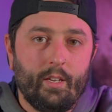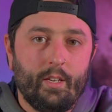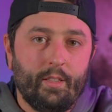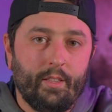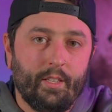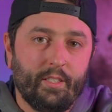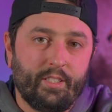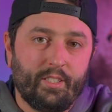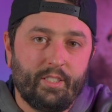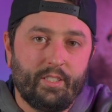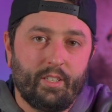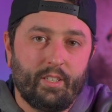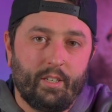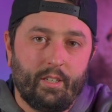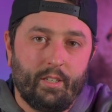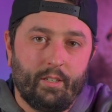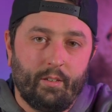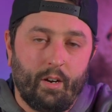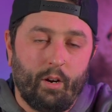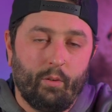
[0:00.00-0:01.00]
this is
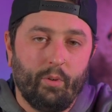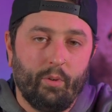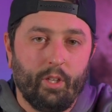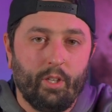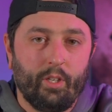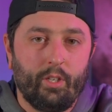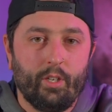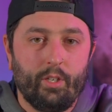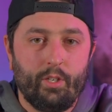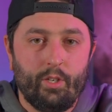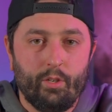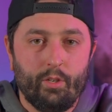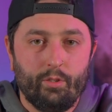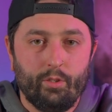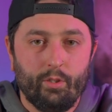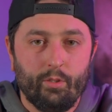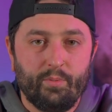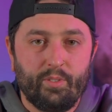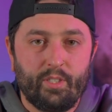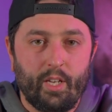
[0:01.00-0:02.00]
a really good
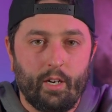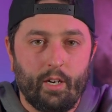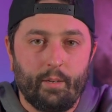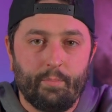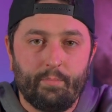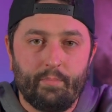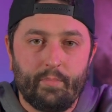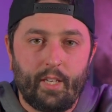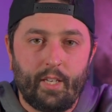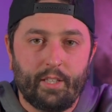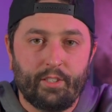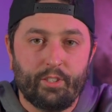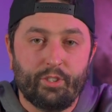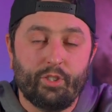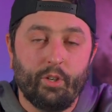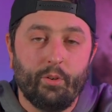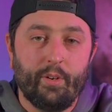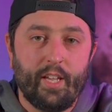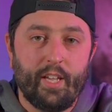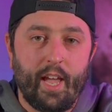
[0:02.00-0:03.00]
YouTube setup. You got the
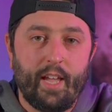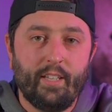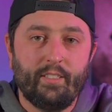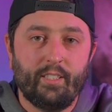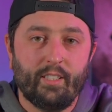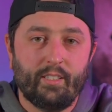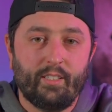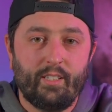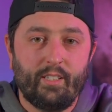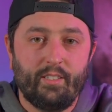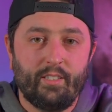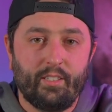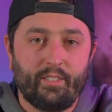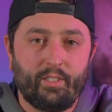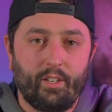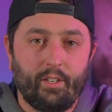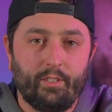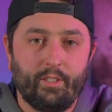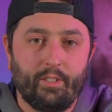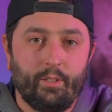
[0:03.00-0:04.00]
Sony
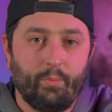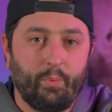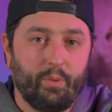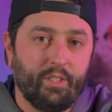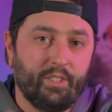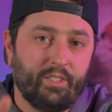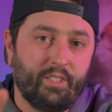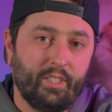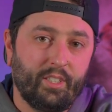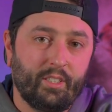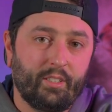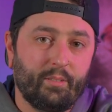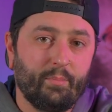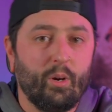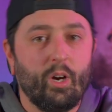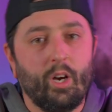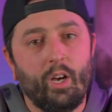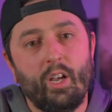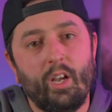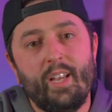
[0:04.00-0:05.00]
A6600 with the Sigma